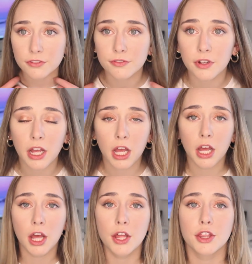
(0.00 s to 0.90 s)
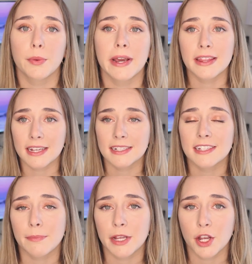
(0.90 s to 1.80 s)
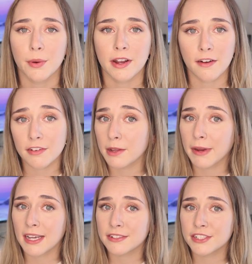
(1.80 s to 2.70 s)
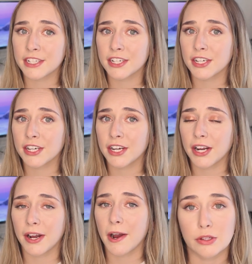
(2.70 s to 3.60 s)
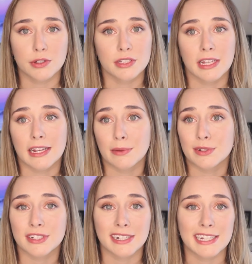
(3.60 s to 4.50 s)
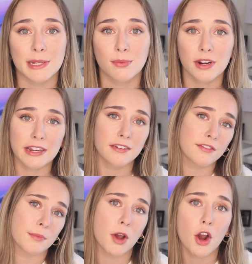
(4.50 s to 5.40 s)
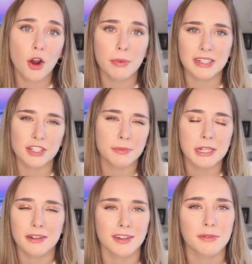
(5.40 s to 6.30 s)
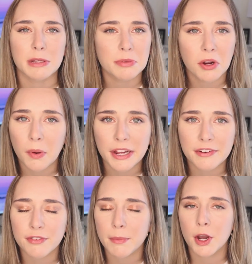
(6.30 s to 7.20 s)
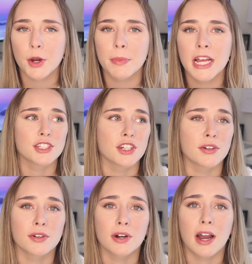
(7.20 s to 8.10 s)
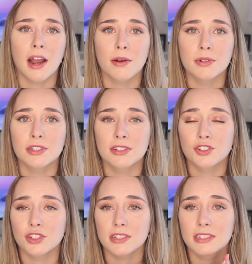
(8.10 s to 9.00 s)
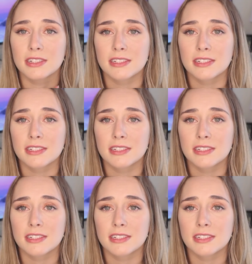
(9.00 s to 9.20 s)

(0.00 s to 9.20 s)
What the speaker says: of the way things have been going on for the past year, it looks like I'm just gonna keep working from home, and so many other people are working from home, so I was just